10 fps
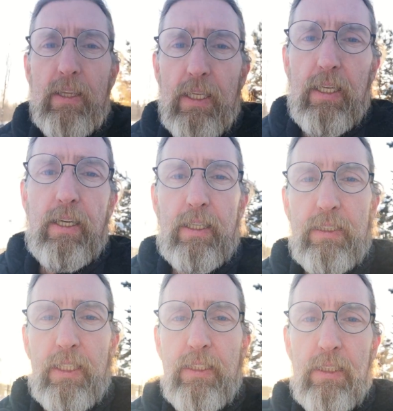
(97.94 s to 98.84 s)
The
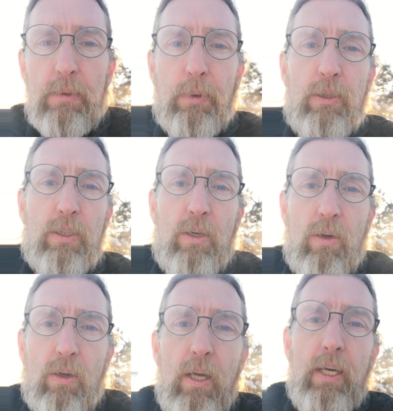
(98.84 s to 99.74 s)
consensus
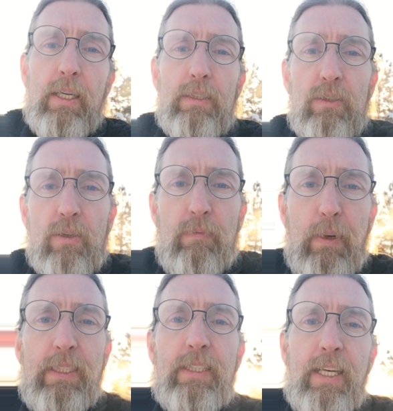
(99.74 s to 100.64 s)
protocol is sort of
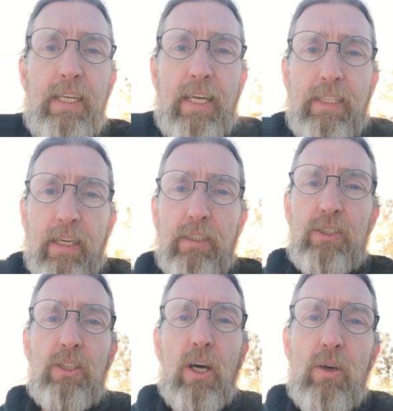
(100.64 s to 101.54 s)
basically laid down in
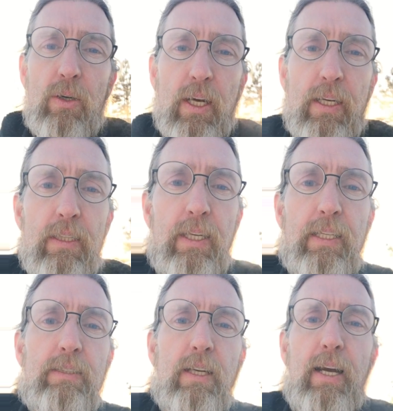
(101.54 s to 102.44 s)
stone, and it
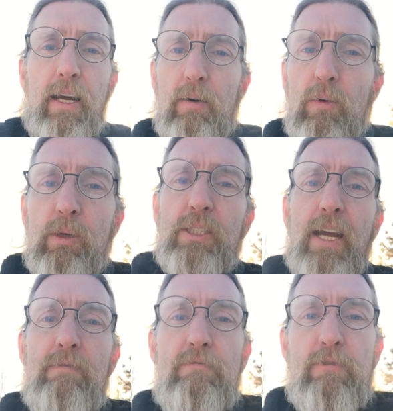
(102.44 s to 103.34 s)
takes almost
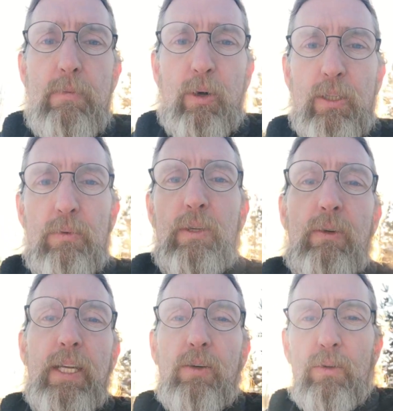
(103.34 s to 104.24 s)
everybody to agree in